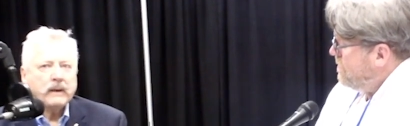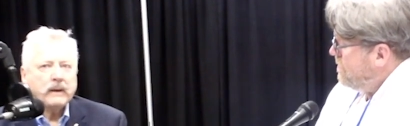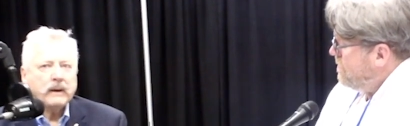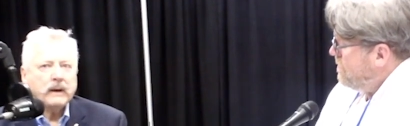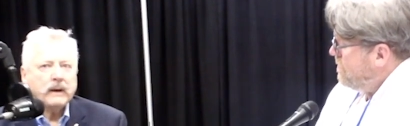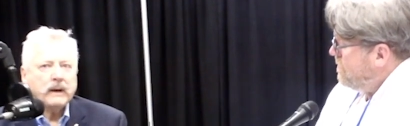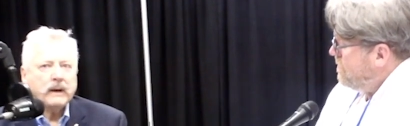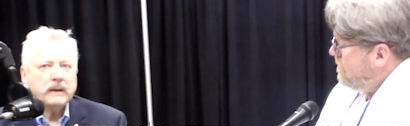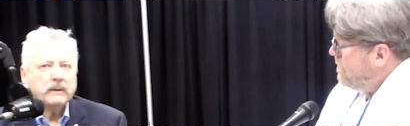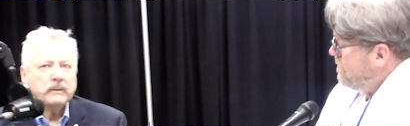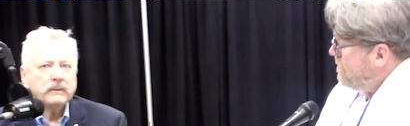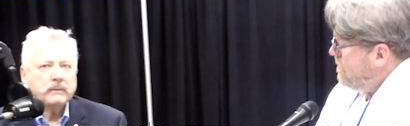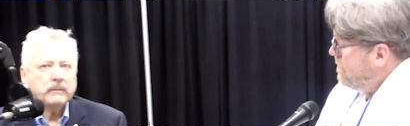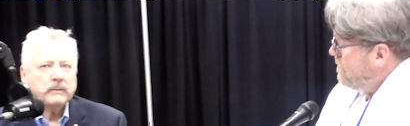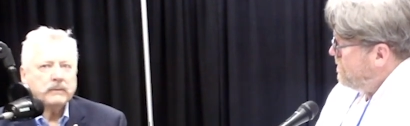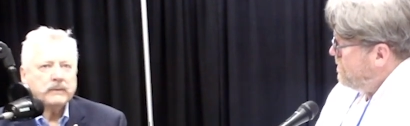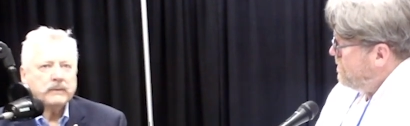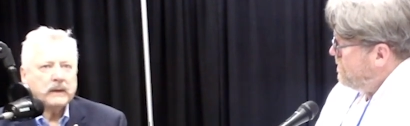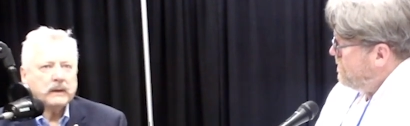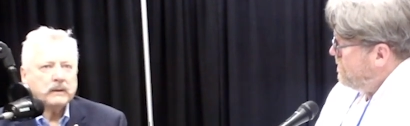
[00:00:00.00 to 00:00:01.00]
Speaker 1: I don't
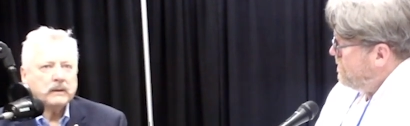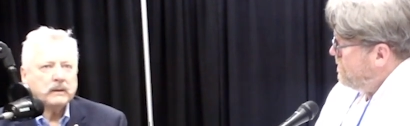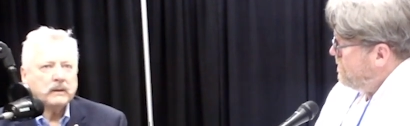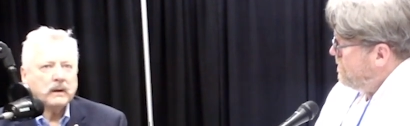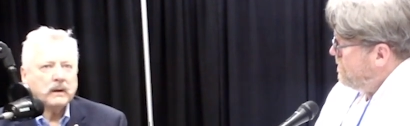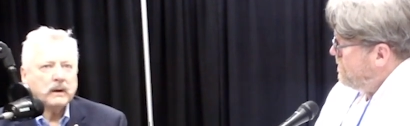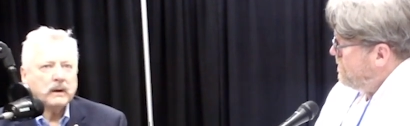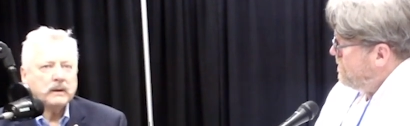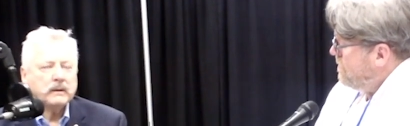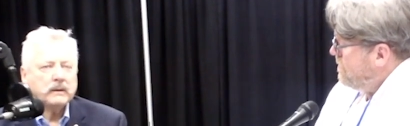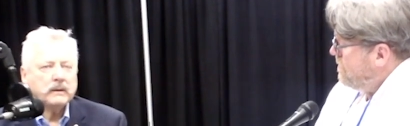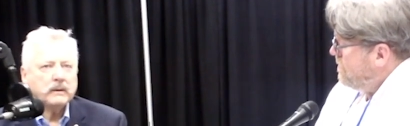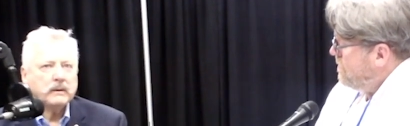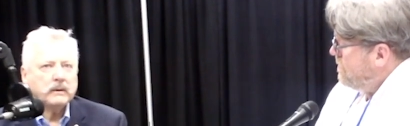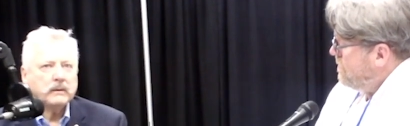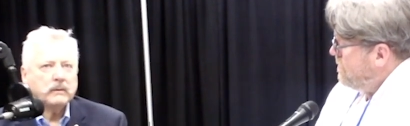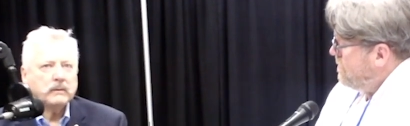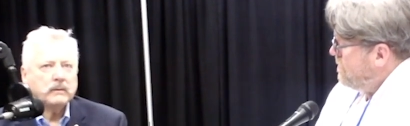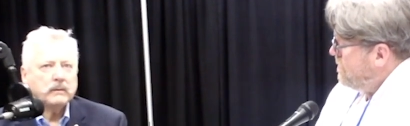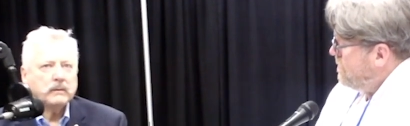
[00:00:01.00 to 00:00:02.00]
think a lot, no.
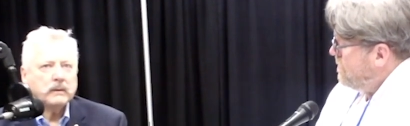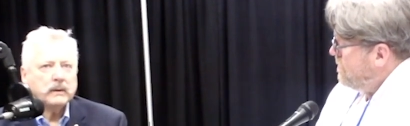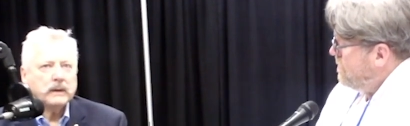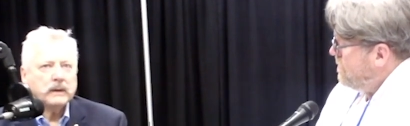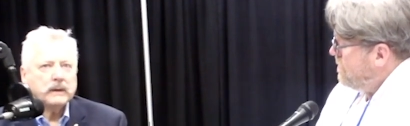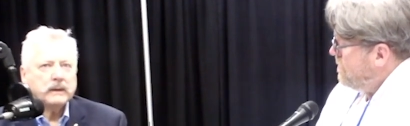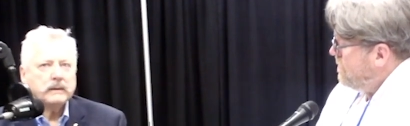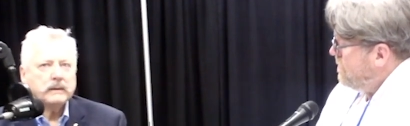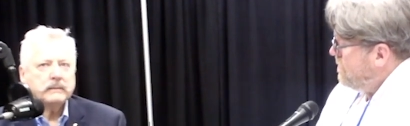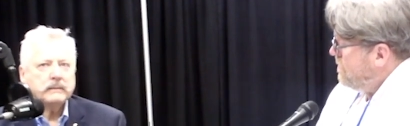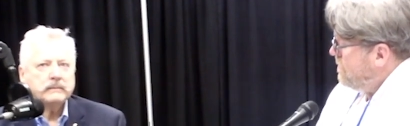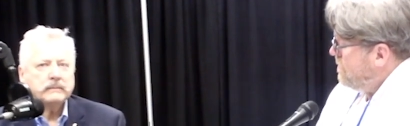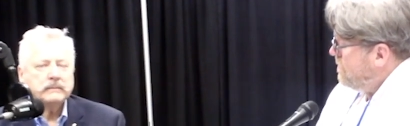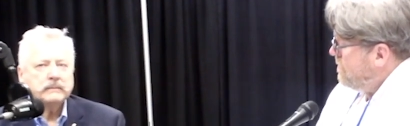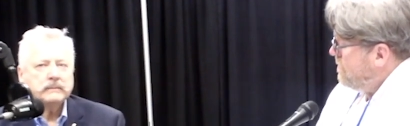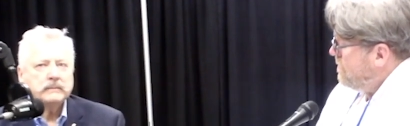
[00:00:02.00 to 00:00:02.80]
Um,